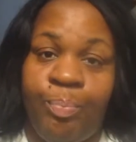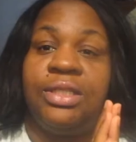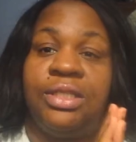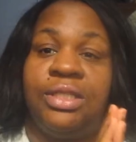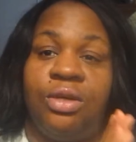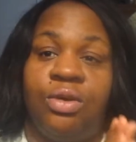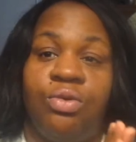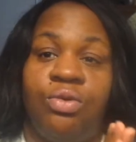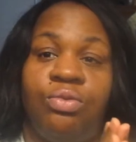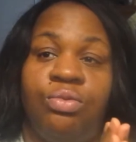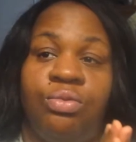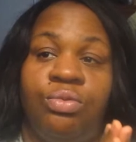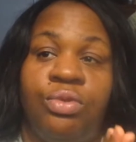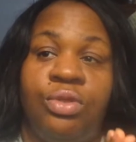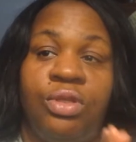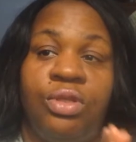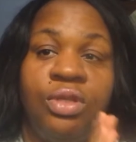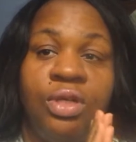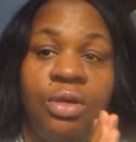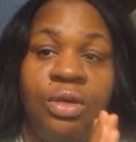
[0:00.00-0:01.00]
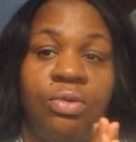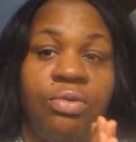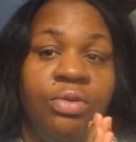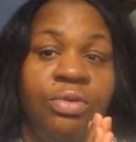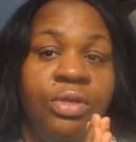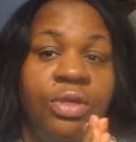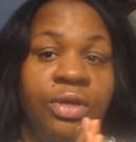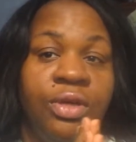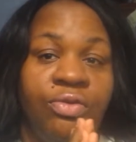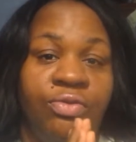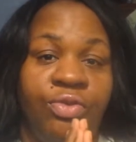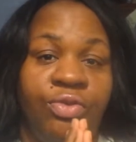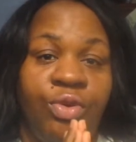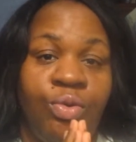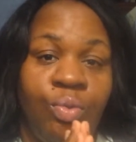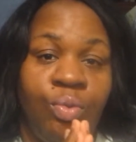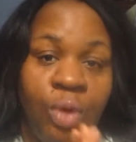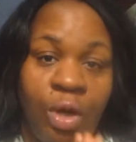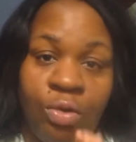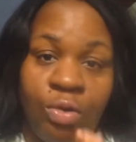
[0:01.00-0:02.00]
So, you know, if you
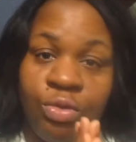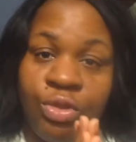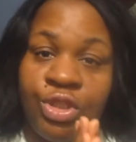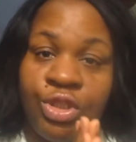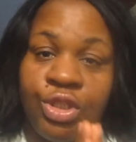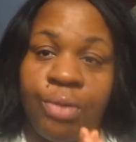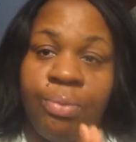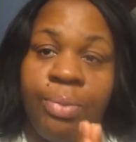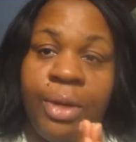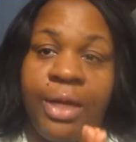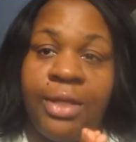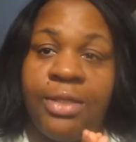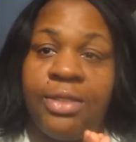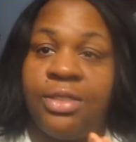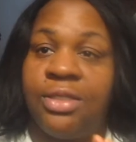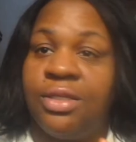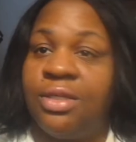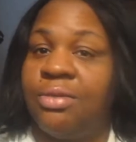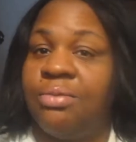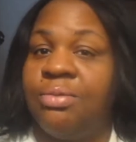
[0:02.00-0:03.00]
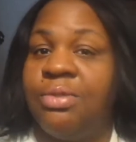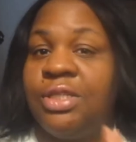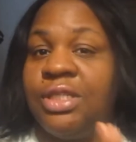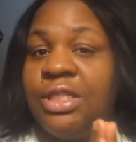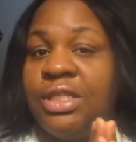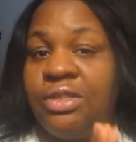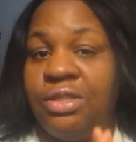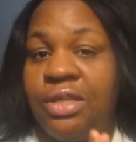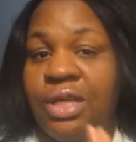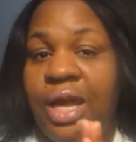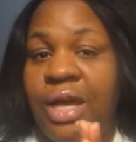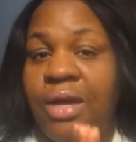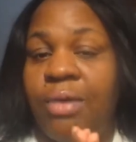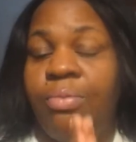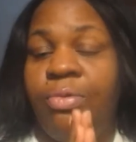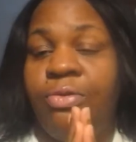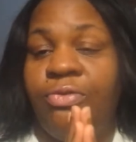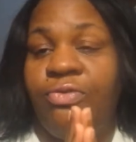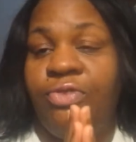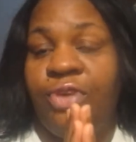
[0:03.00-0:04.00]
want your paint job to look like a
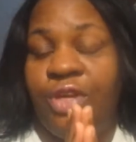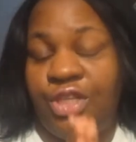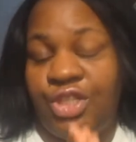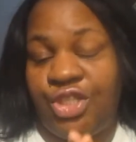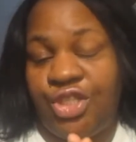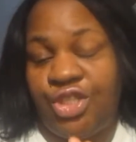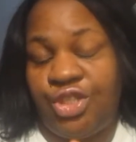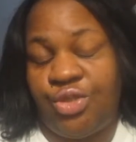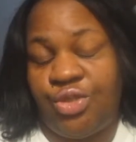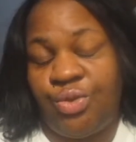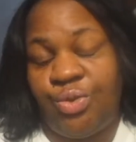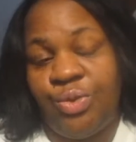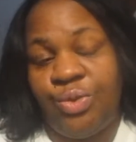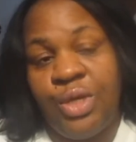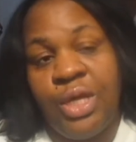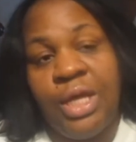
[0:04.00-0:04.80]
professional,